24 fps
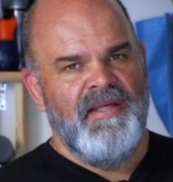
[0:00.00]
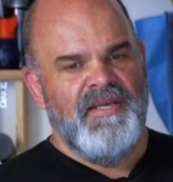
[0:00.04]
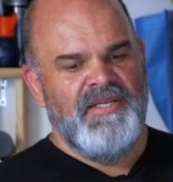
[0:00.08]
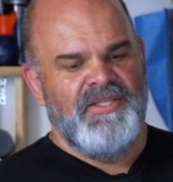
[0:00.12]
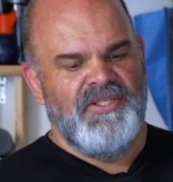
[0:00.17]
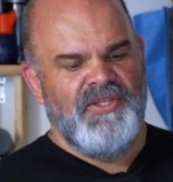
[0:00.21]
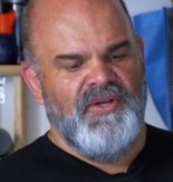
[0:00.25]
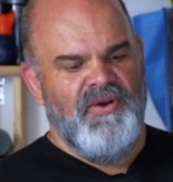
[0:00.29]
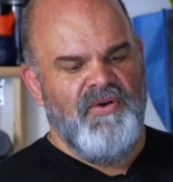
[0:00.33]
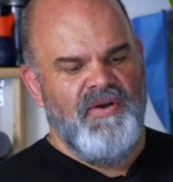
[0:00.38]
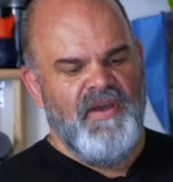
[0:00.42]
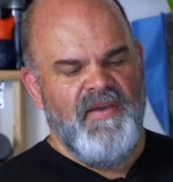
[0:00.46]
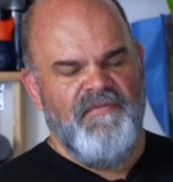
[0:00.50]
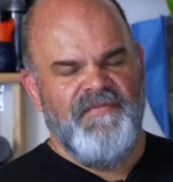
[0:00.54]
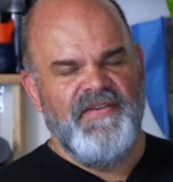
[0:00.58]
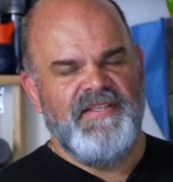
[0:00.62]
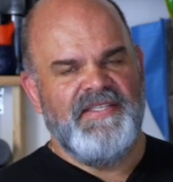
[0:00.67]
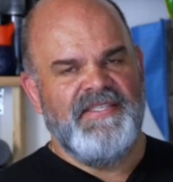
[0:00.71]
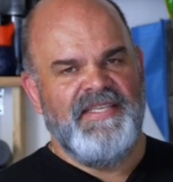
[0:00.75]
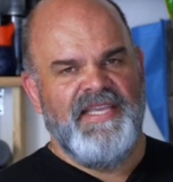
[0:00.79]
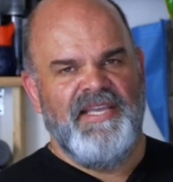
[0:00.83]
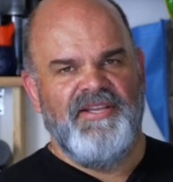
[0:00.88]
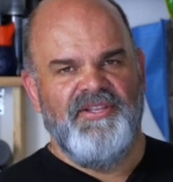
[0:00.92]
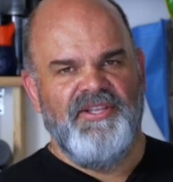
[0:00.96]
So if
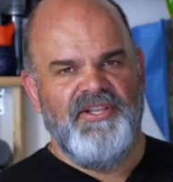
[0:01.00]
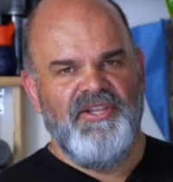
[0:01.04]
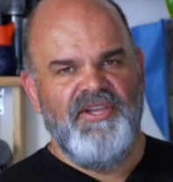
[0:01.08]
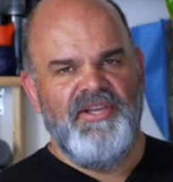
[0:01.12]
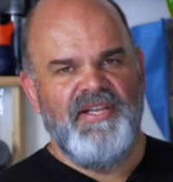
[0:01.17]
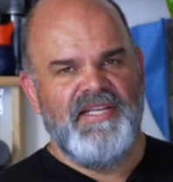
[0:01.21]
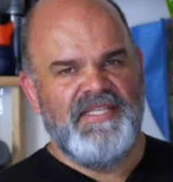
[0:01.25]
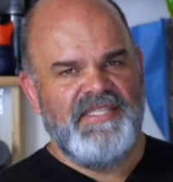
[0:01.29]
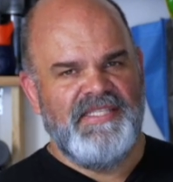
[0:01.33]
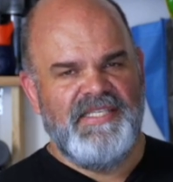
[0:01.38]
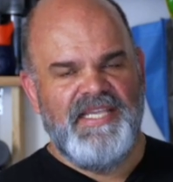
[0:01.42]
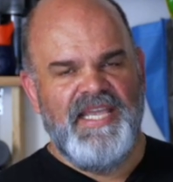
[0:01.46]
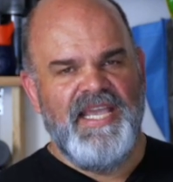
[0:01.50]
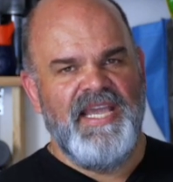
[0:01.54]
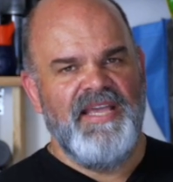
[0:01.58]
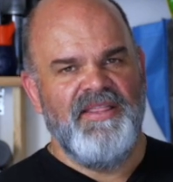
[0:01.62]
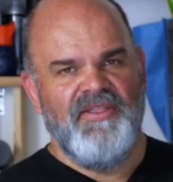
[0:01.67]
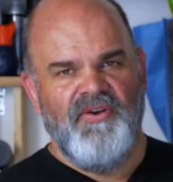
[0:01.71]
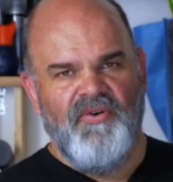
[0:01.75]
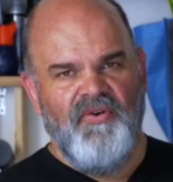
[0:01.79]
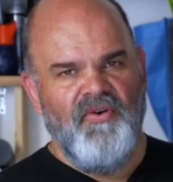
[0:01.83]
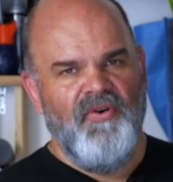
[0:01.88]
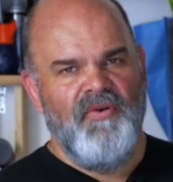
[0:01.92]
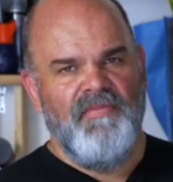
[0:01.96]
it's killing you to sand
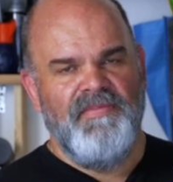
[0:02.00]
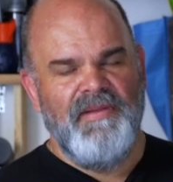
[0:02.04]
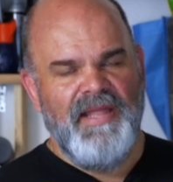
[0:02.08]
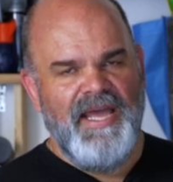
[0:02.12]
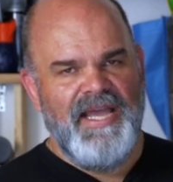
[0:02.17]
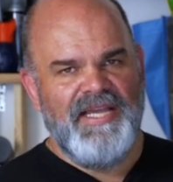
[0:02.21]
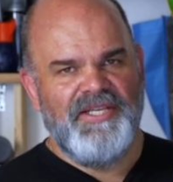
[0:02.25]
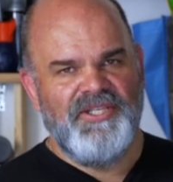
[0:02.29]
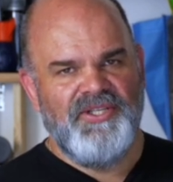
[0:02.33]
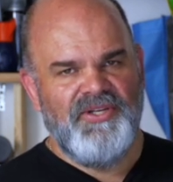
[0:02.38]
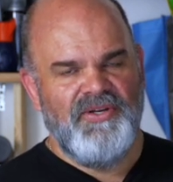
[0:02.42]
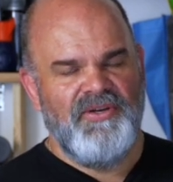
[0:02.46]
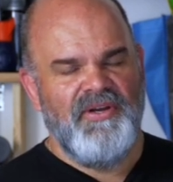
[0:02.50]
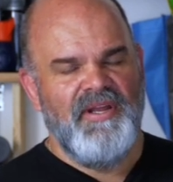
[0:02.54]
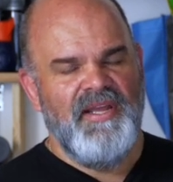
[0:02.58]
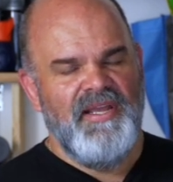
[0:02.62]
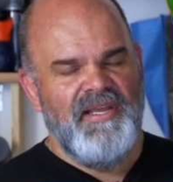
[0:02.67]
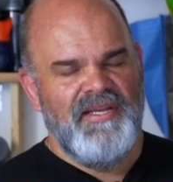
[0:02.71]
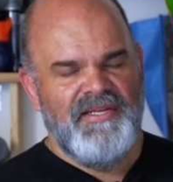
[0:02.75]
the whole blaster,